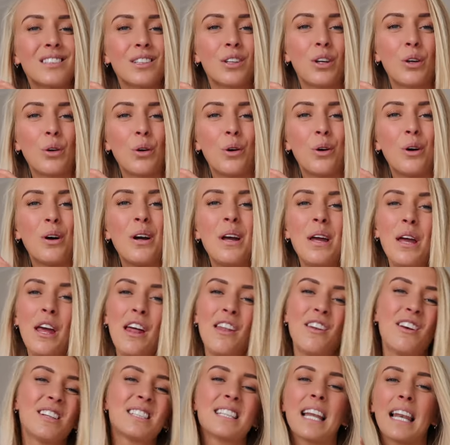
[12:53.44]
secure,
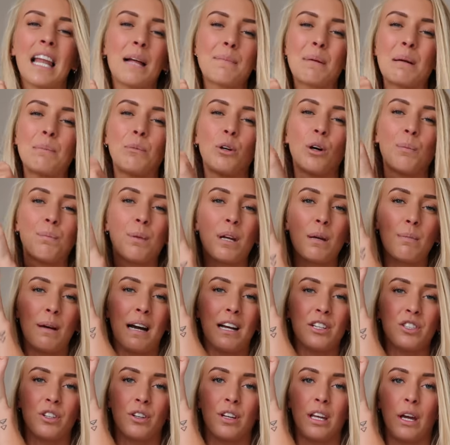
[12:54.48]
just a little bit more boob
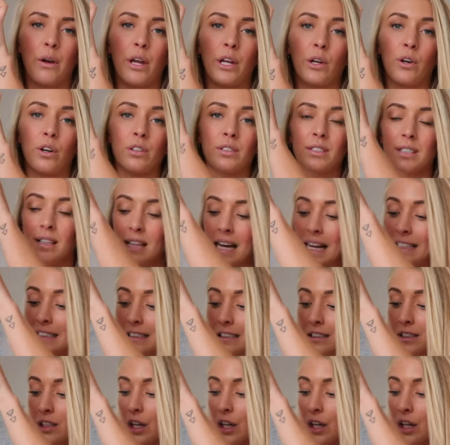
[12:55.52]
action going on. So that's the